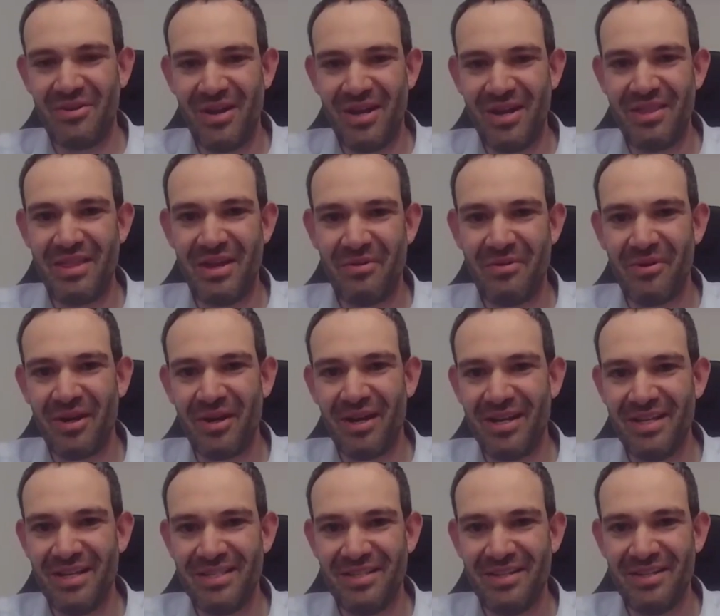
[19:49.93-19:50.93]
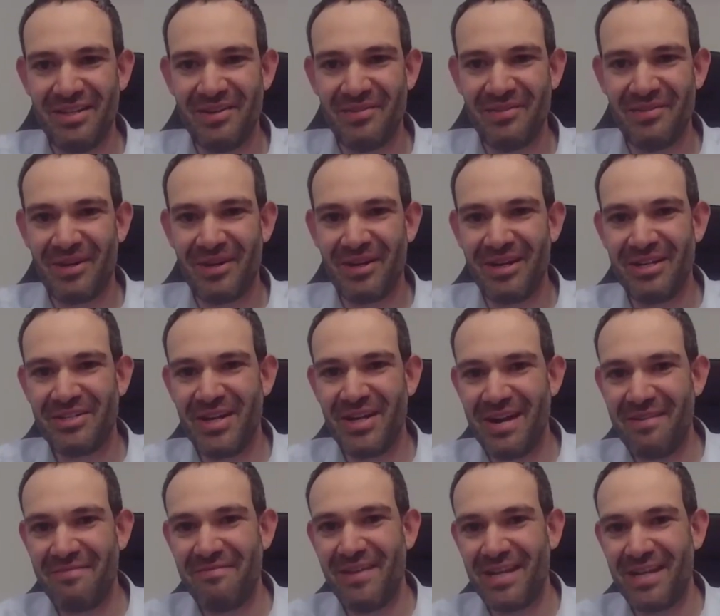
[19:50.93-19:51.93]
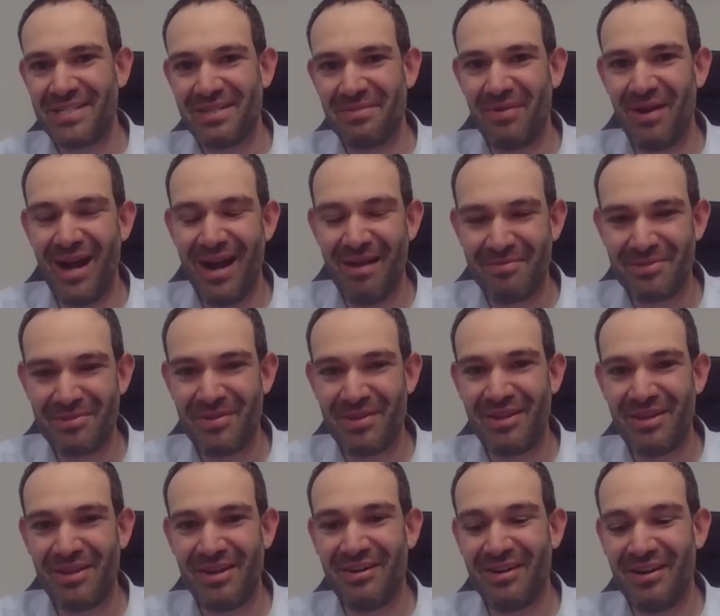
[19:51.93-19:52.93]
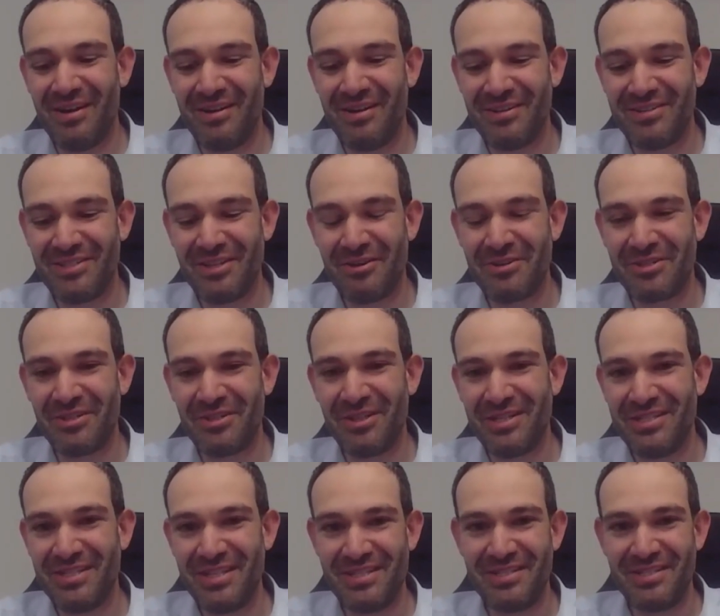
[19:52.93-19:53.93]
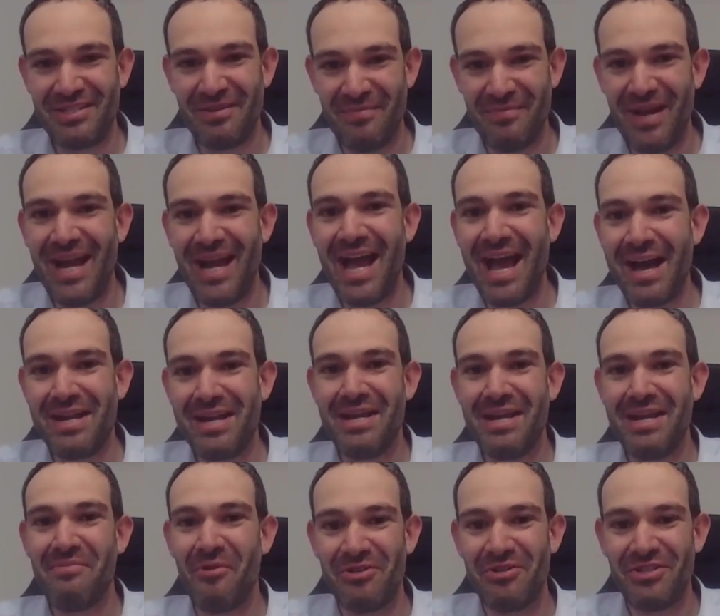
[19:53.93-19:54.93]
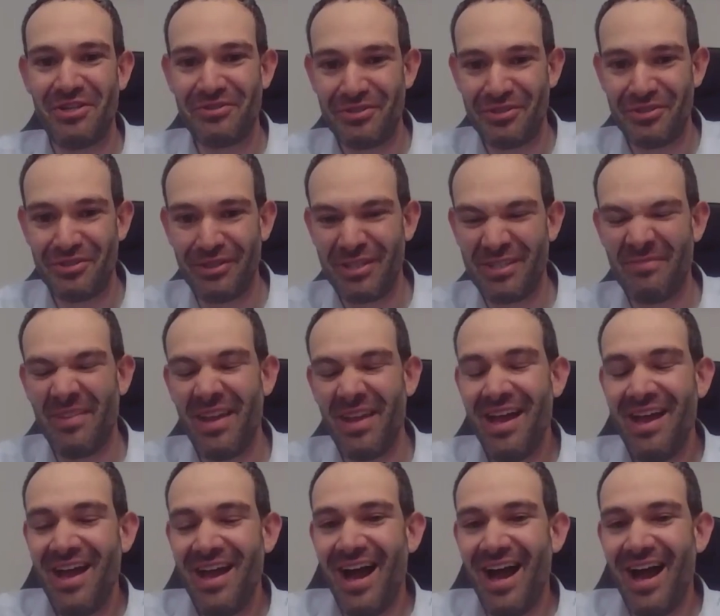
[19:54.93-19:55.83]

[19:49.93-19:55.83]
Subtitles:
Do I think we're gonna try to fix the problems with our socialist system by adding more socialism?